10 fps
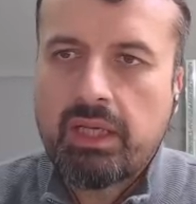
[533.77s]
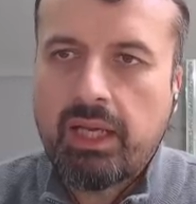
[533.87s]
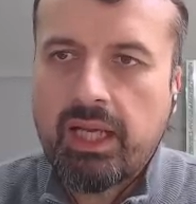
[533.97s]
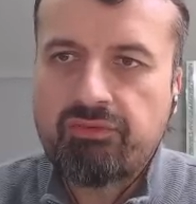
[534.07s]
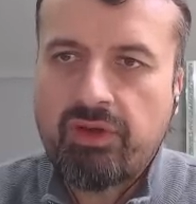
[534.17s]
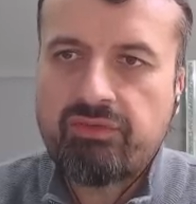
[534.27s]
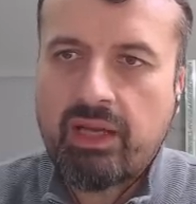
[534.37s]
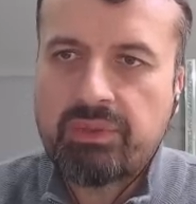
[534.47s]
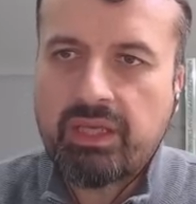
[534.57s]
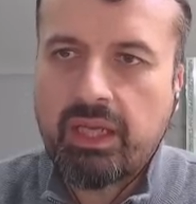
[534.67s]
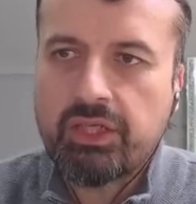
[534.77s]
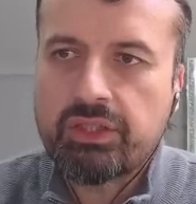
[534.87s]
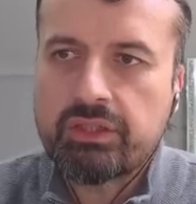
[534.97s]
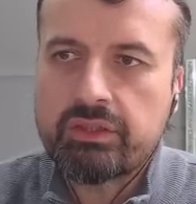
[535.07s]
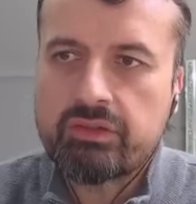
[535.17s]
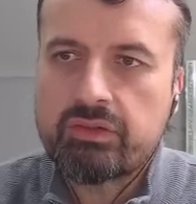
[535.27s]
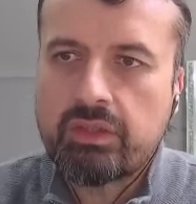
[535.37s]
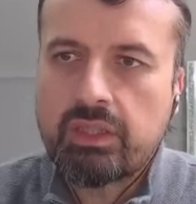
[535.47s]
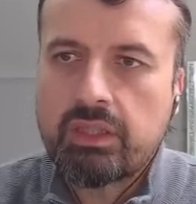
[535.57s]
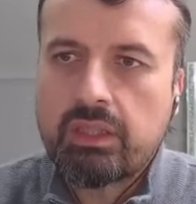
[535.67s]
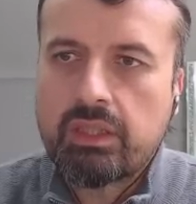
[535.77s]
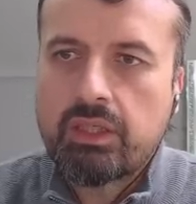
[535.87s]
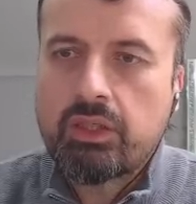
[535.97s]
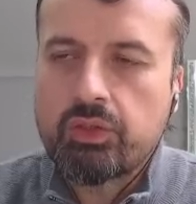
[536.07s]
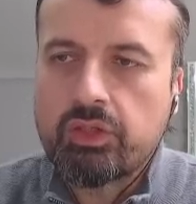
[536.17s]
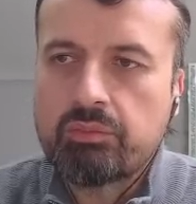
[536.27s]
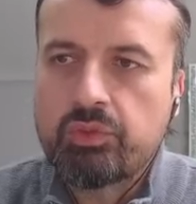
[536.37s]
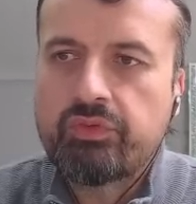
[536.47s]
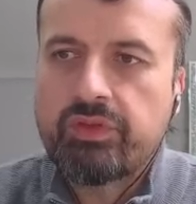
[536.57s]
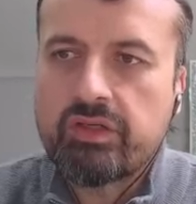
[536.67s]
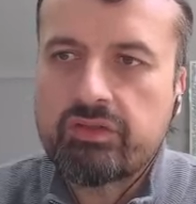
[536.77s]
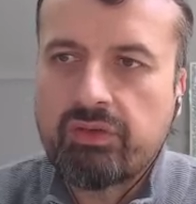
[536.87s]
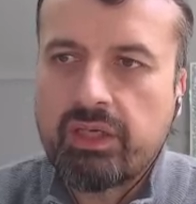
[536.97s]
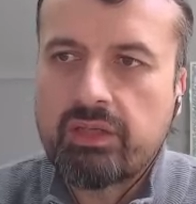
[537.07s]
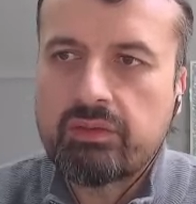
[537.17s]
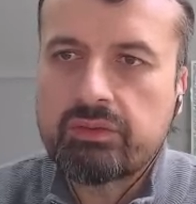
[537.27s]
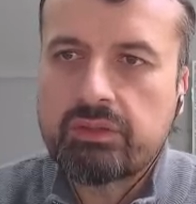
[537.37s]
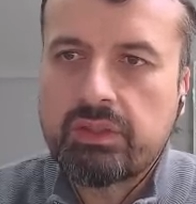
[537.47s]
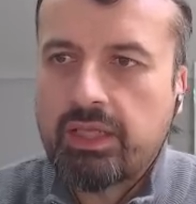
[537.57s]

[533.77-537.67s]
add favorite applications. You can move things around.